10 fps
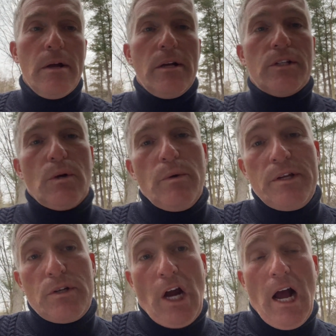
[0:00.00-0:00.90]
So when
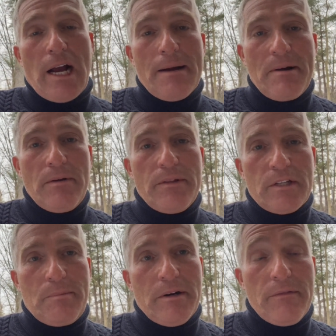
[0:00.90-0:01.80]
you talk about the
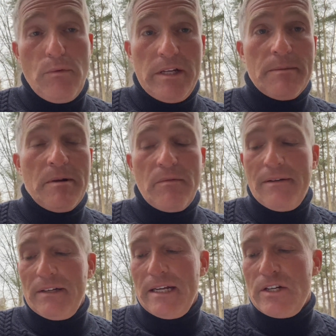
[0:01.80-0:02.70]
spirit of wisdom and
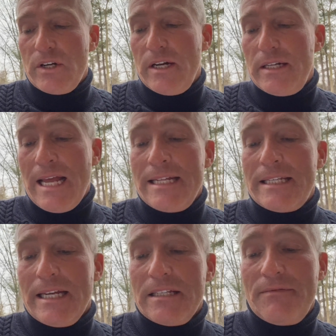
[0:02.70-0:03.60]
revelation, it then
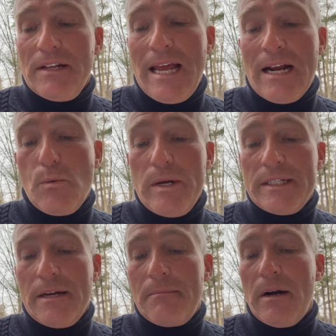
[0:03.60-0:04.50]
says, if you lack
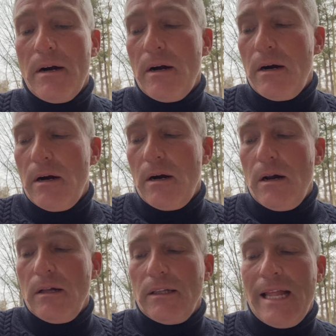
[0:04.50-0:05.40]
wisdom,
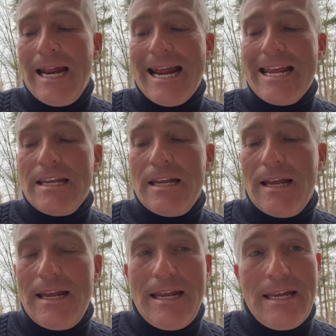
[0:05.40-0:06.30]
let
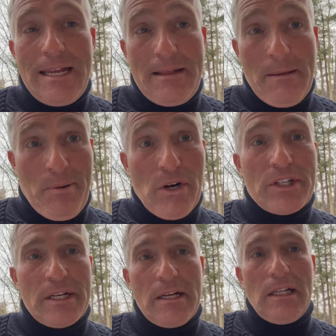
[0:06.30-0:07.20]
the
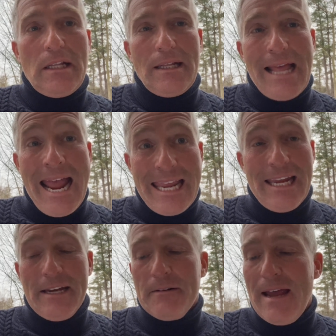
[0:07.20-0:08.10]
person
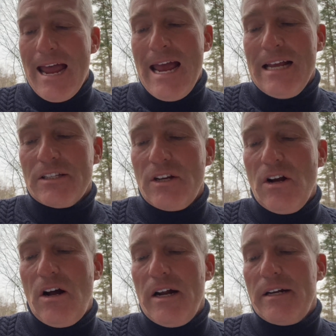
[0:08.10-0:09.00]
lacking ask
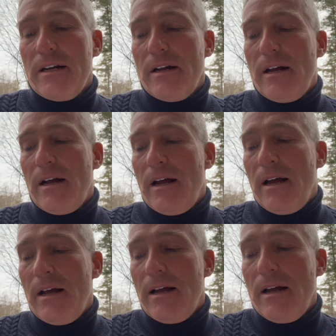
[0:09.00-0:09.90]
God.
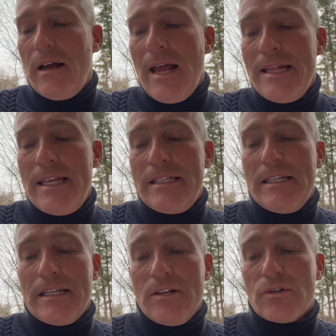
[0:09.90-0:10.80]
Uh, and this
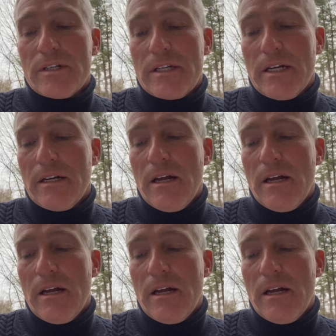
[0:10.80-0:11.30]
is interesting.